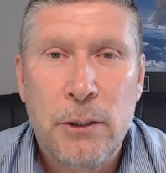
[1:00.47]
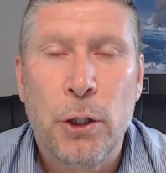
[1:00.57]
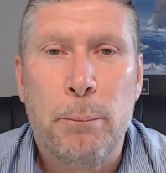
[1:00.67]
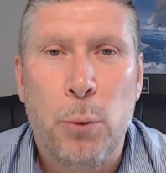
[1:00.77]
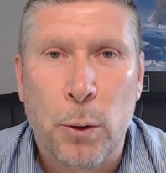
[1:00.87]

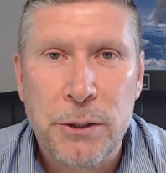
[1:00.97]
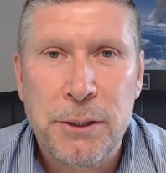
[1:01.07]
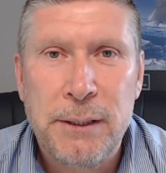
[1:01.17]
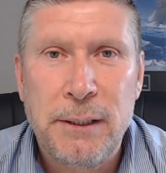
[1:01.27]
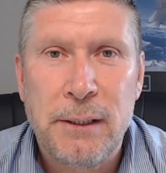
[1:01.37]
your
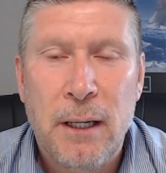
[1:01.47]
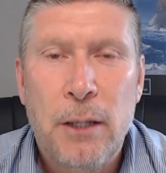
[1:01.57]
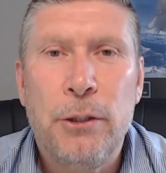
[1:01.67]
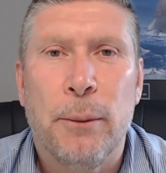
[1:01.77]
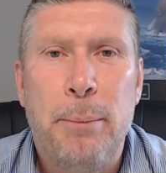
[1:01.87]
porches,
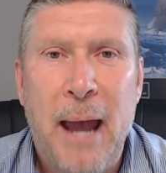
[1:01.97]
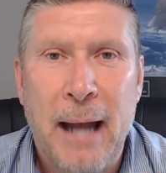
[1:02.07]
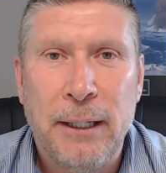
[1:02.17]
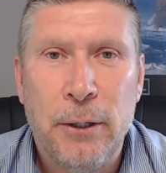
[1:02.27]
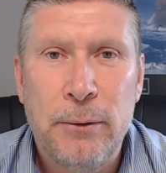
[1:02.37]
your
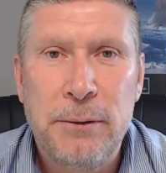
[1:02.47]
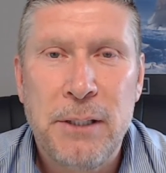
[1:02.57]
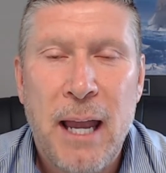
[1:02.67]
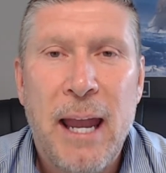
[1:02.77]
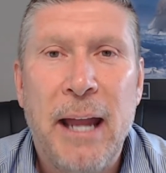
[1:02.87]

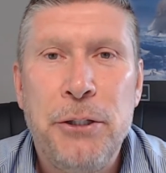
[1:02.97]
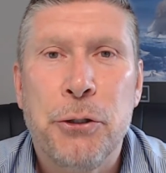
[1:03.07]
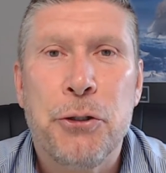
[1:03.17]
patios, and your